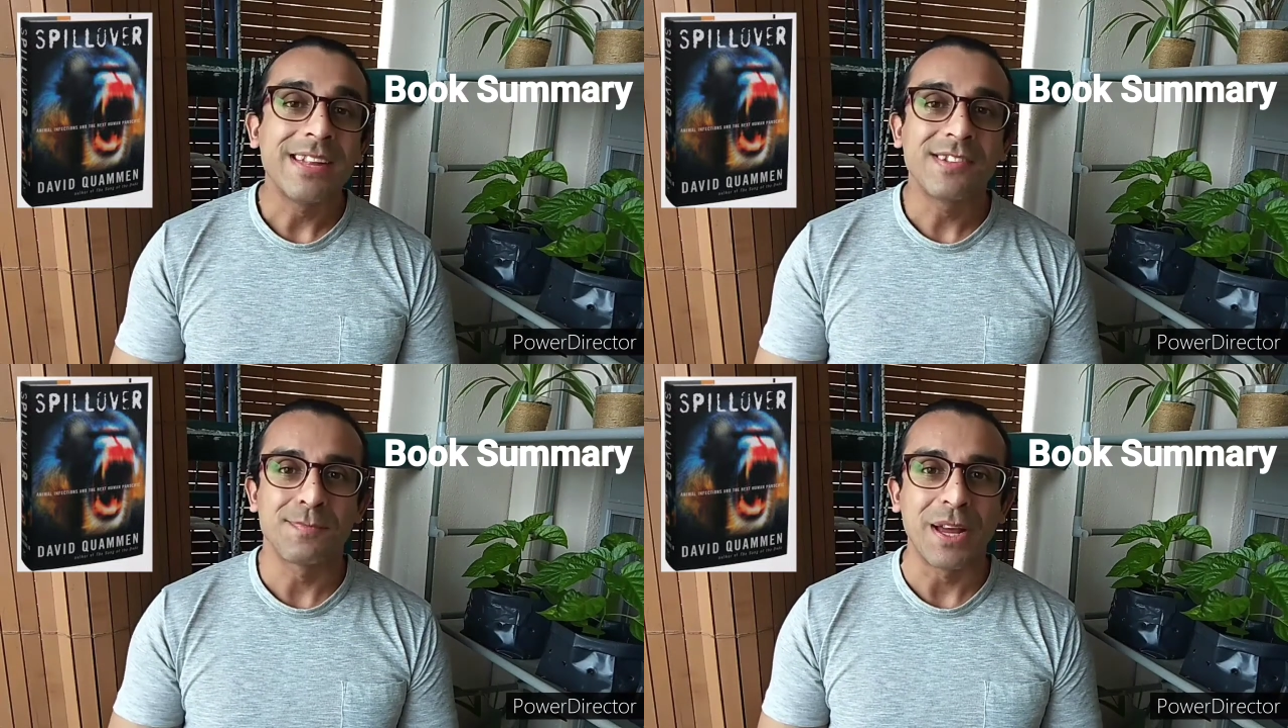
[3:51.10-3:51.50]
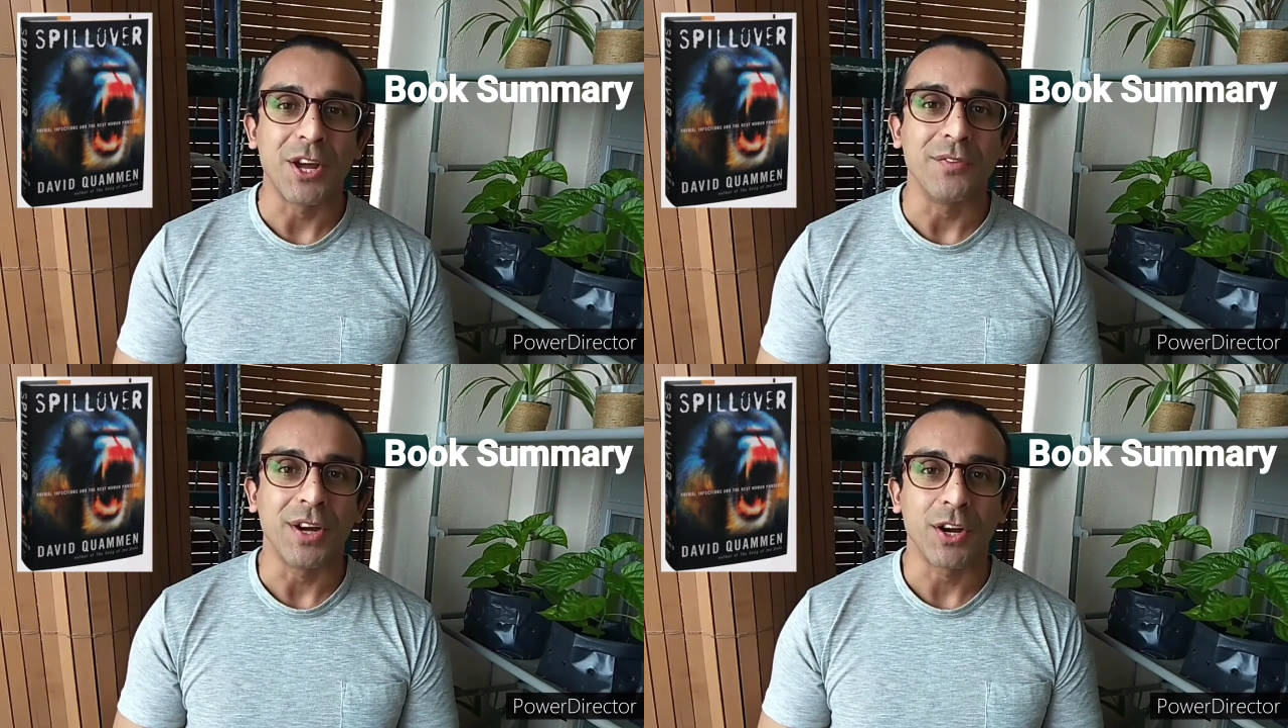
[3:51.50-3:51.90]
In
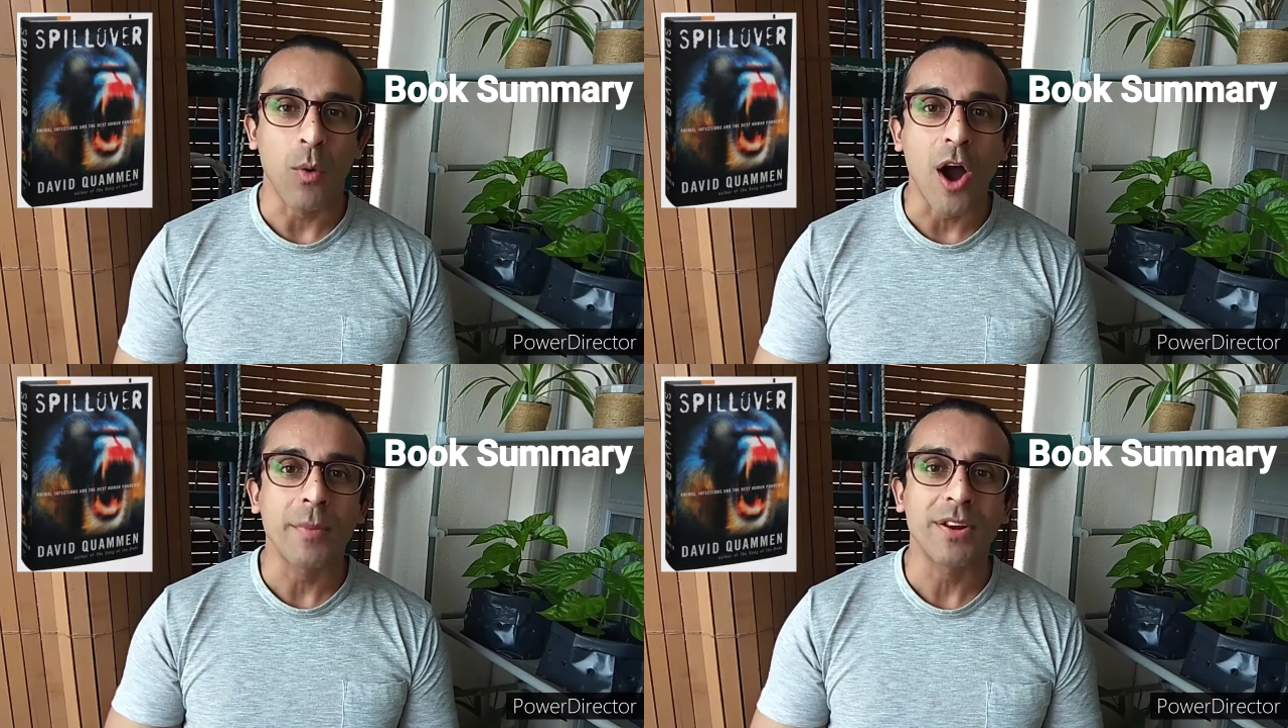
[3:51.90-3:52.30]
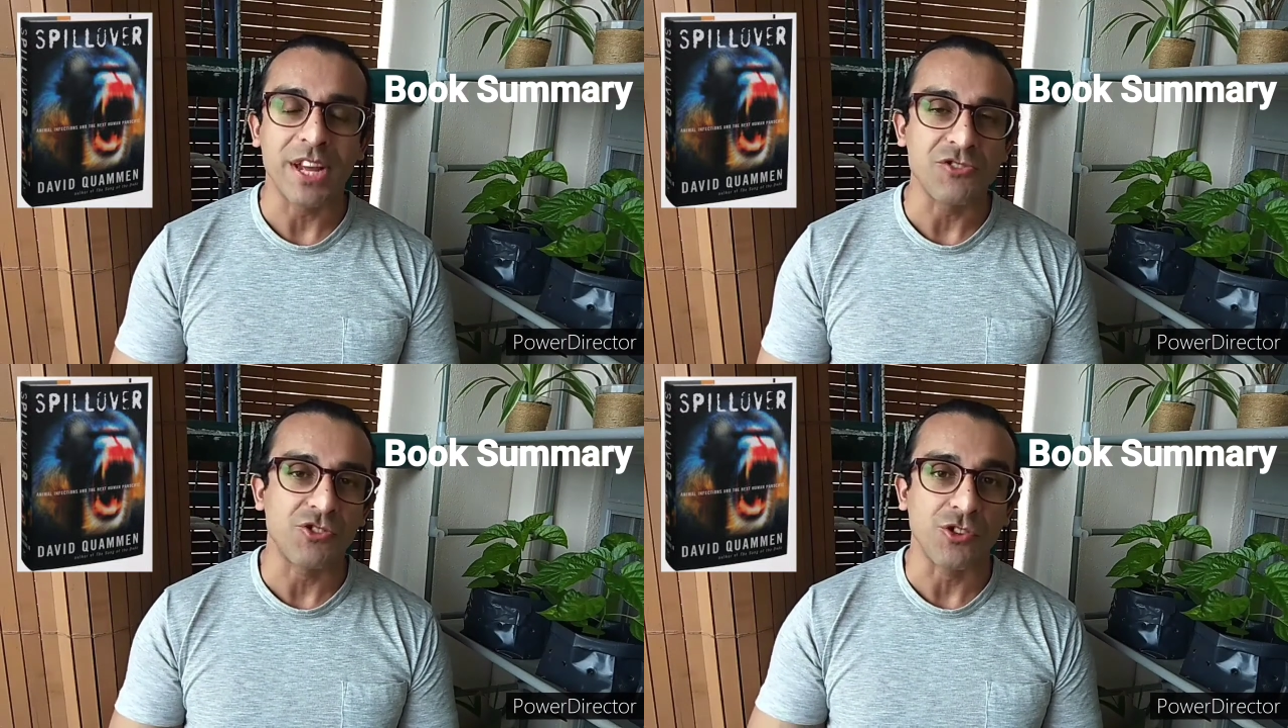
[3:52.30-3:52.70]
Spillover,
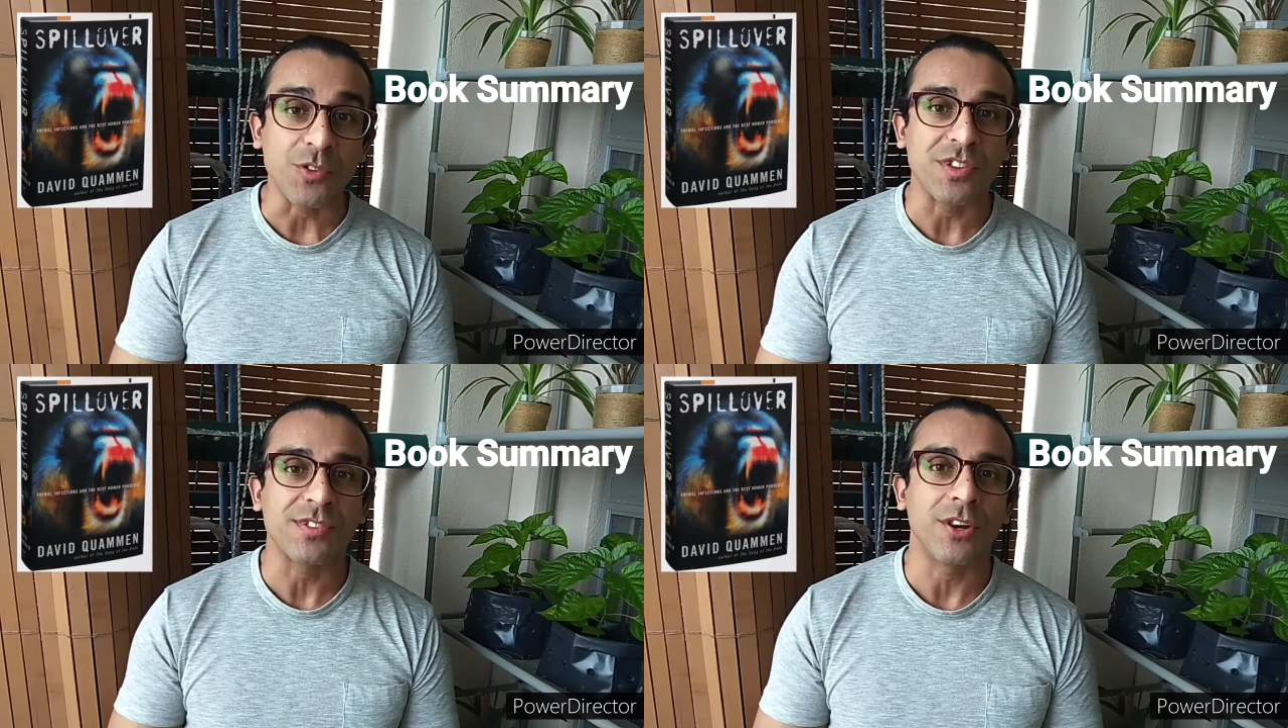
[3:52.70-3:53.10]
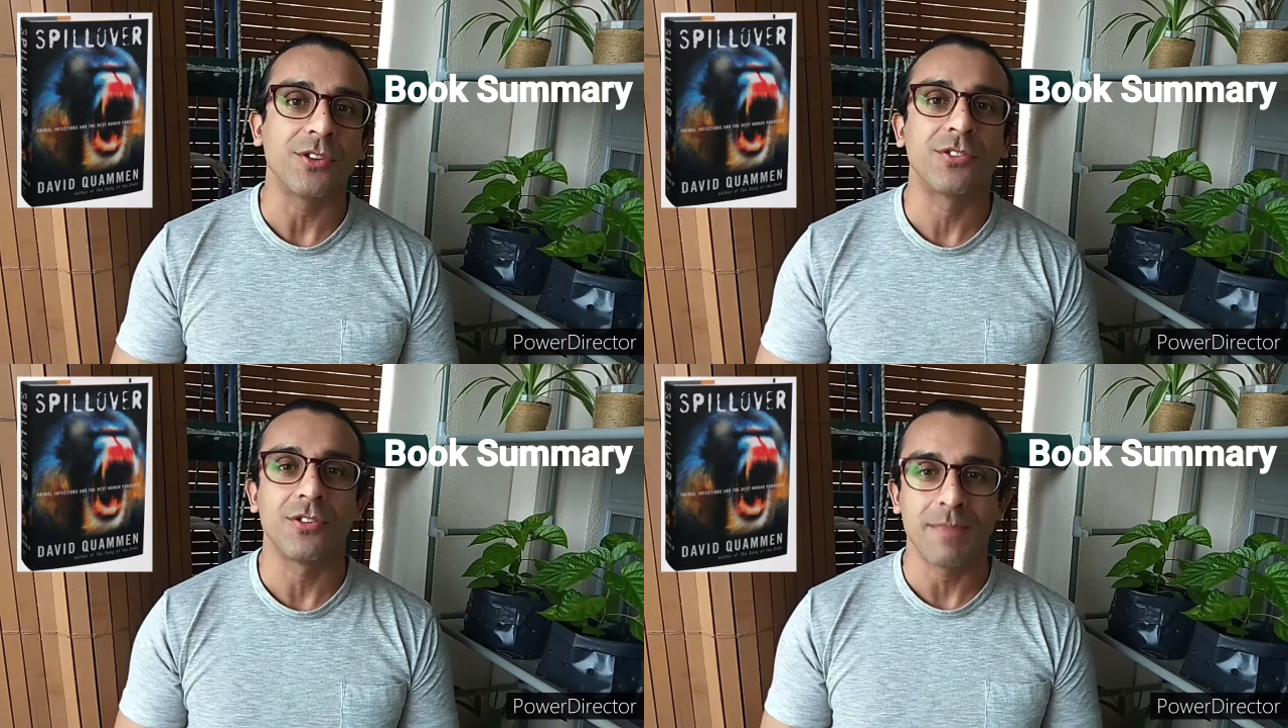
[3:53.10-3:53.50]
Quammen introduces
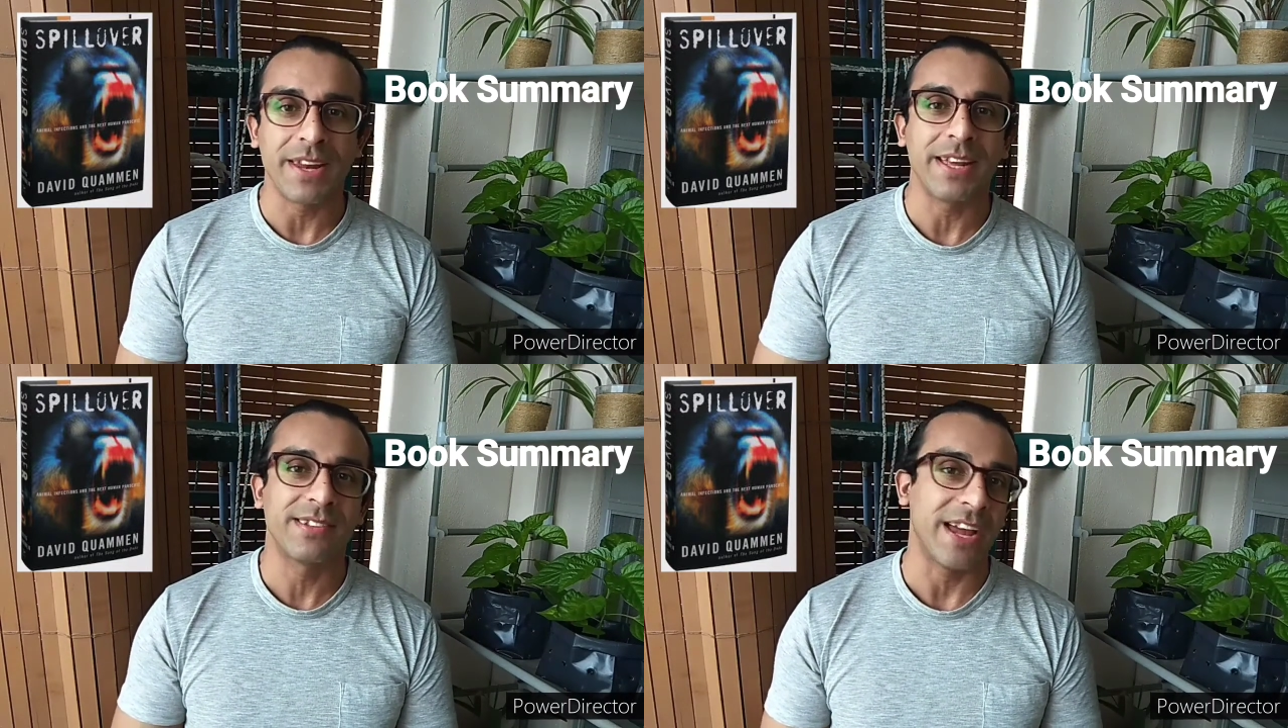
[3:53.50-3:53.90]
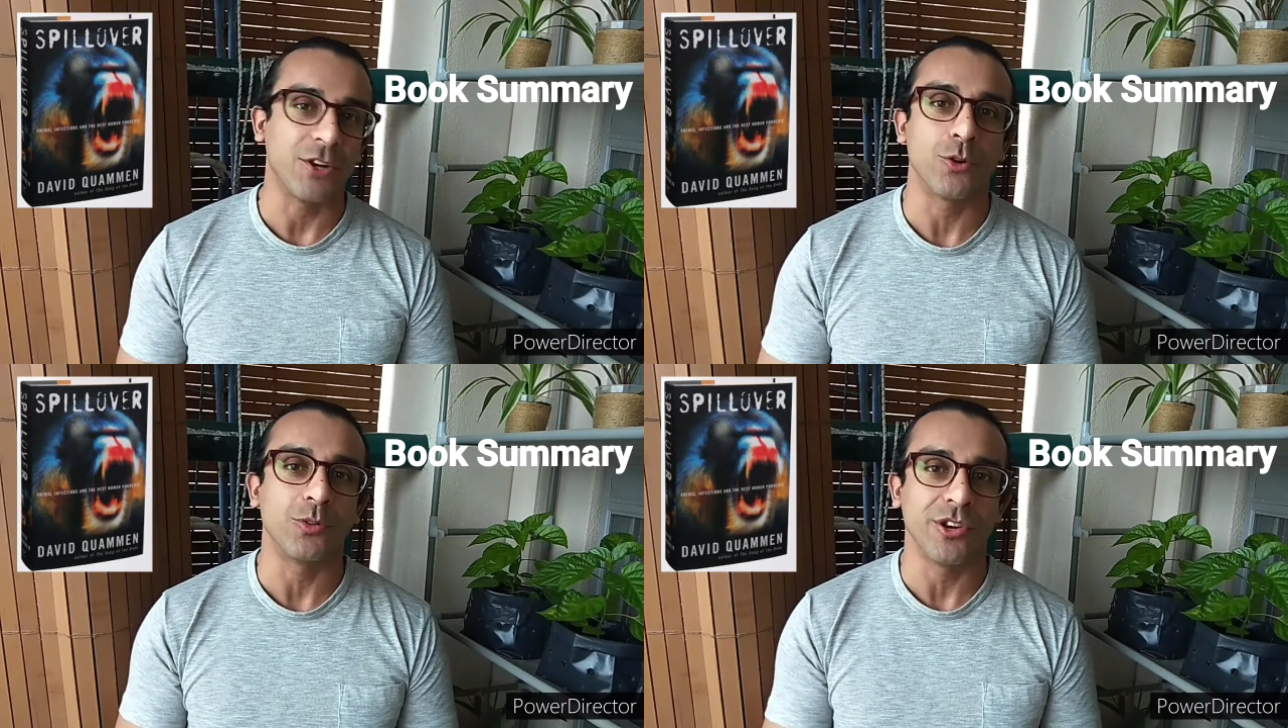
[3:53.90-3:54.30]
us to many
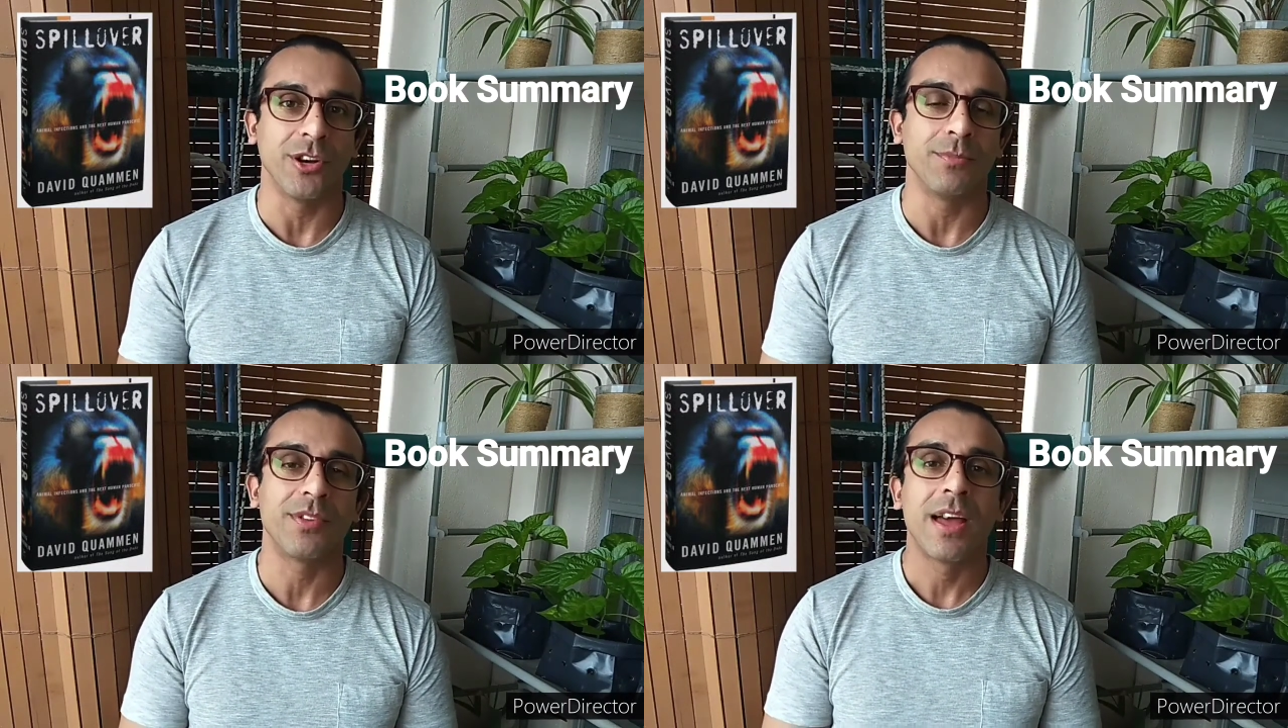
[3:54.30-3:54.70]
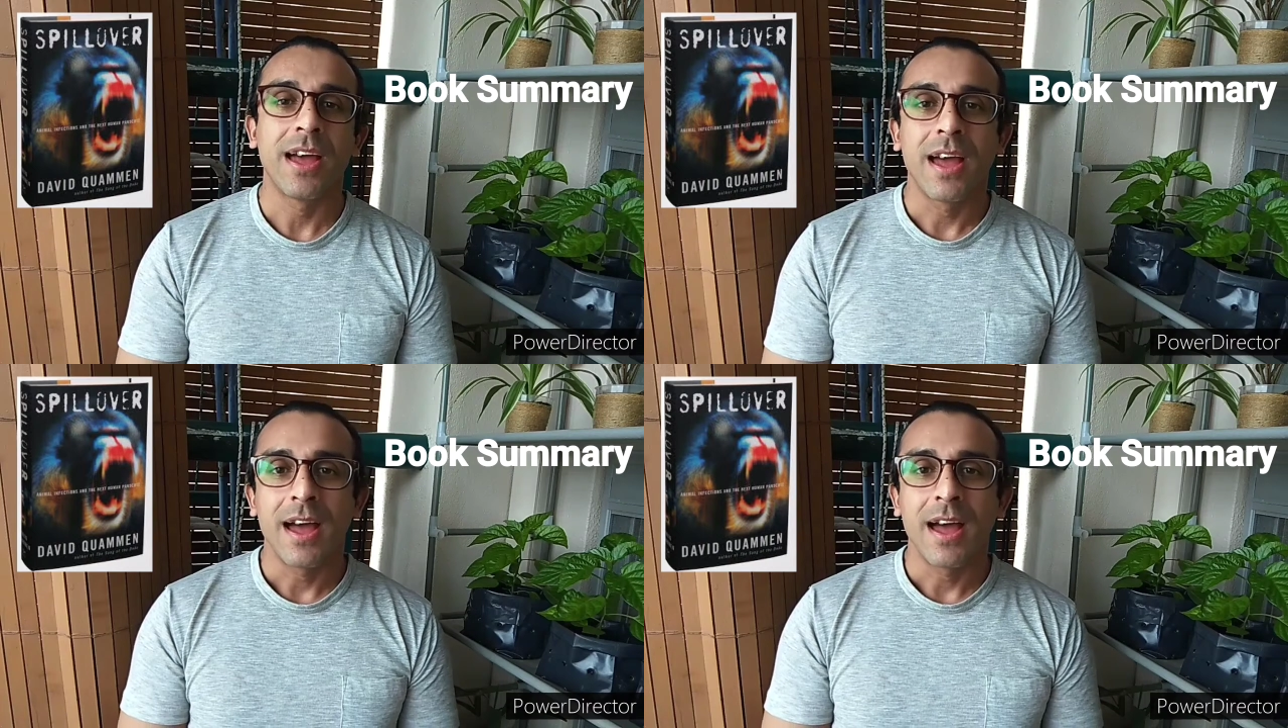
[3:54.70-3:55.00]
technical terms,